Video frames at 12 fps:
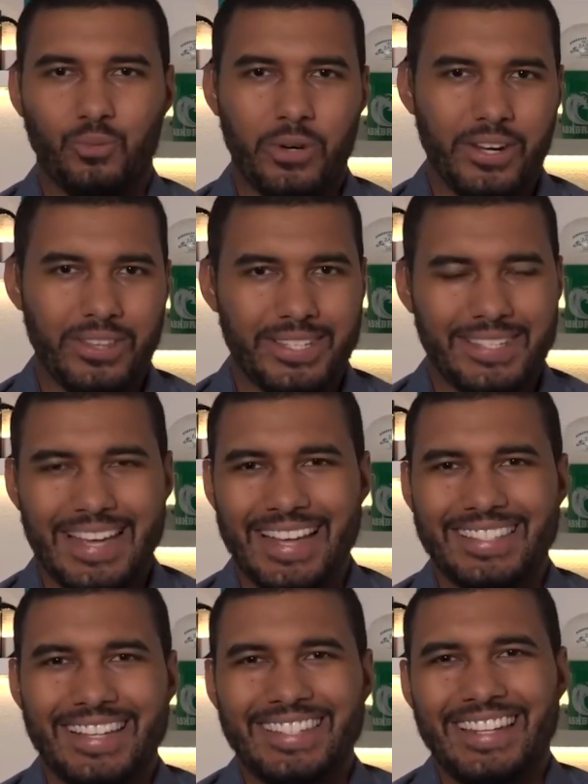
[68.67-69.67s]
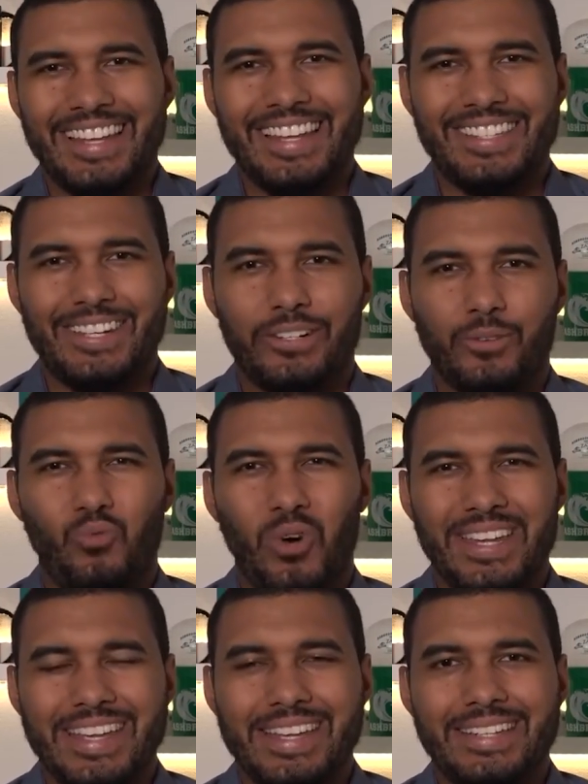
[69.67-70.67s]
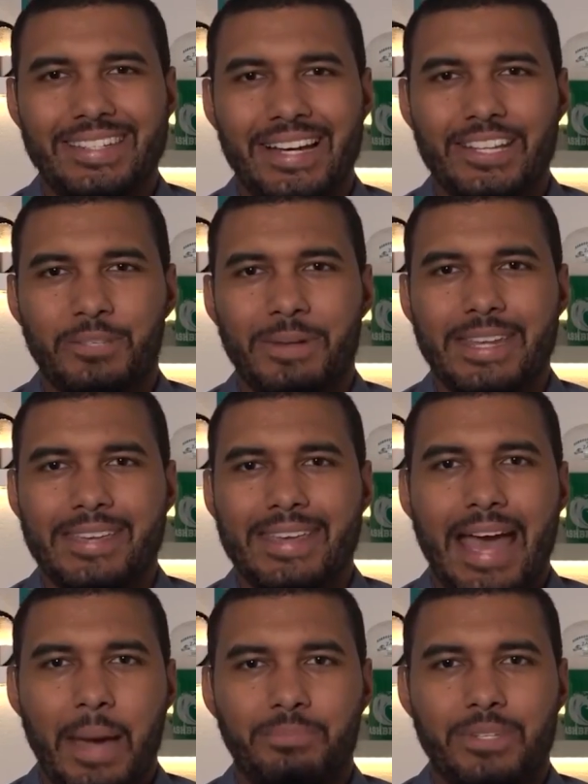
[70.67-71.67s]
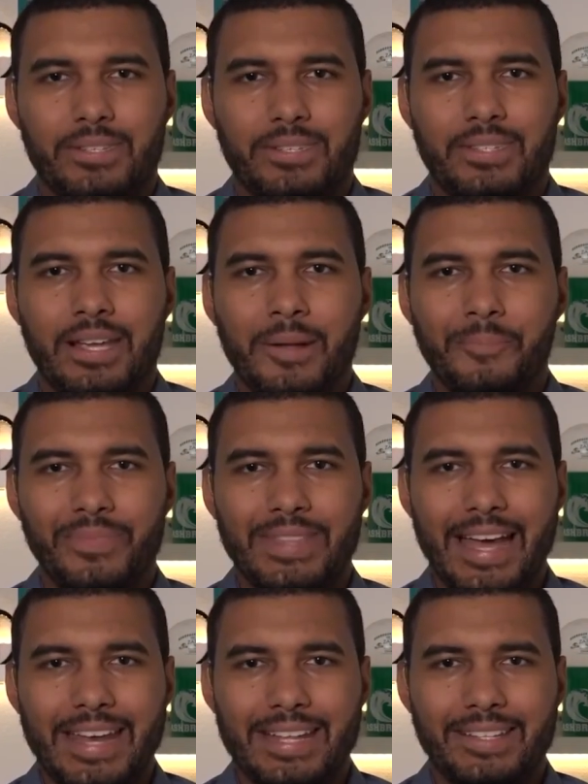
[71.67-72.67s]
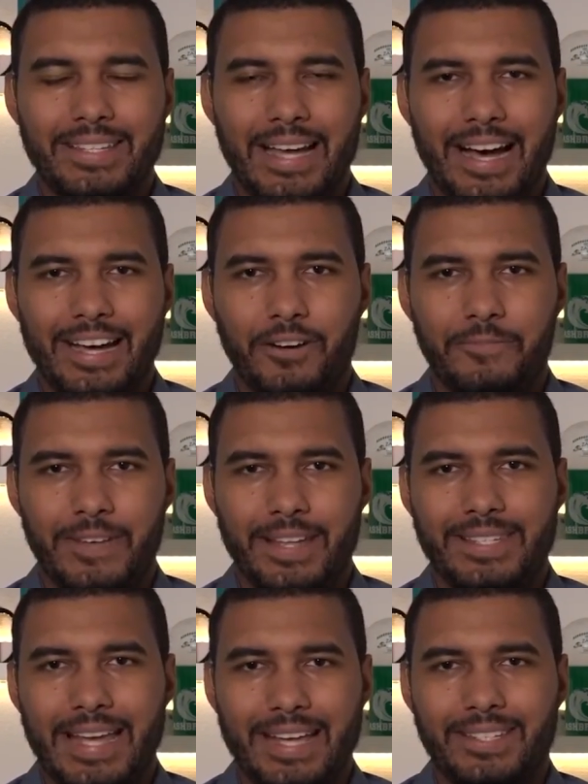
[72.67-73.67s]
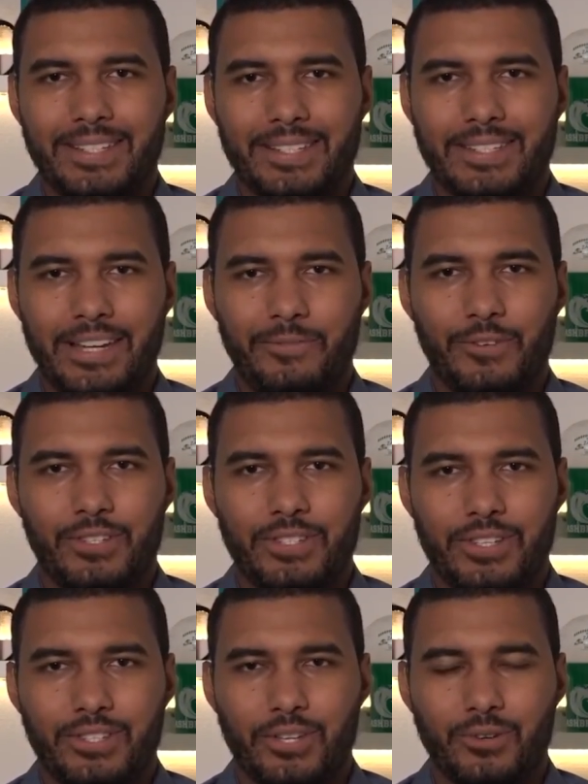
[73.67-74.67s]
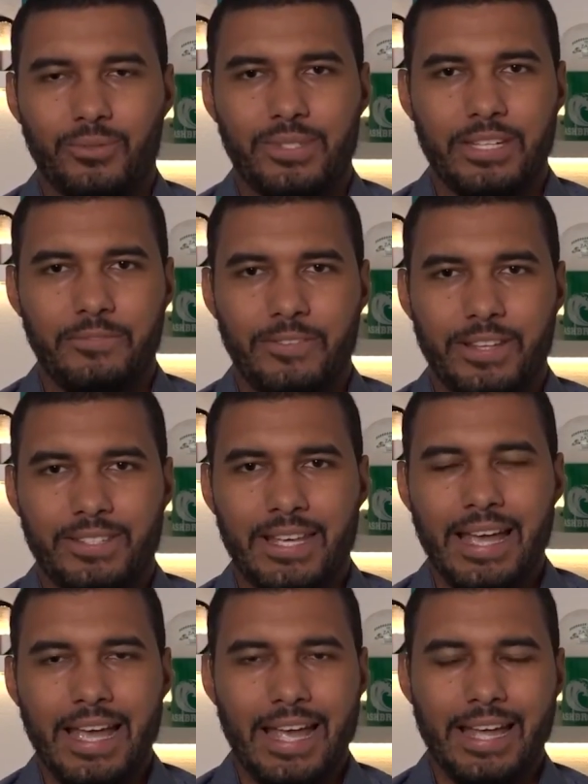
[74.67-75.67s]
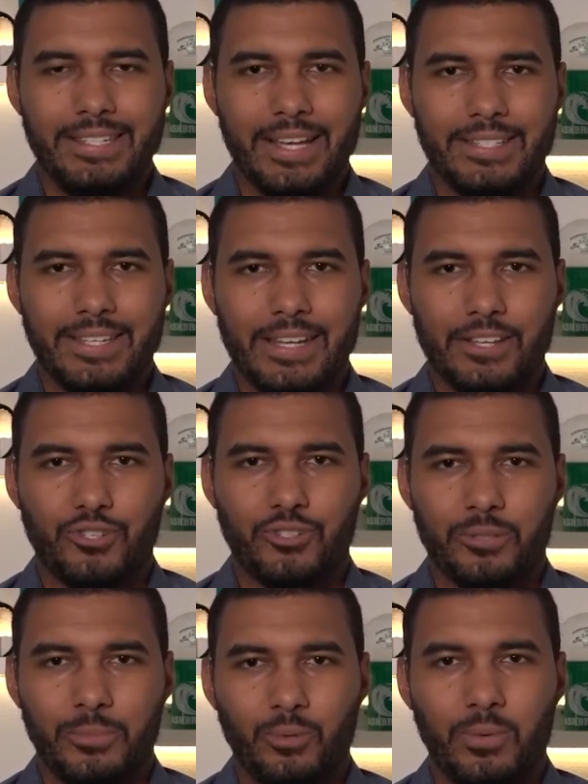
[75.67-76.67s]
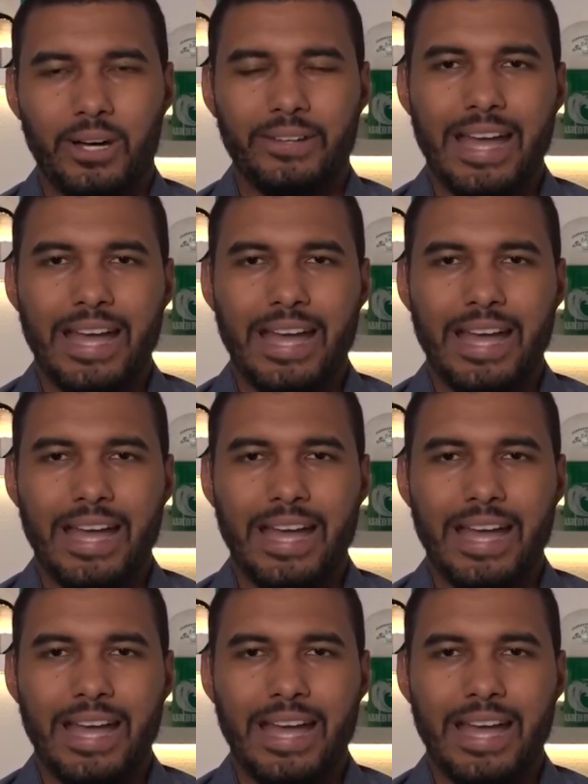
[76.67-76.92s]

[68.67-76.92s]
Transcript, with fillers: Where are the sacks? That's not necessarily what he does, but he captains that entire fantastic San Francisco defense and does it extremely well.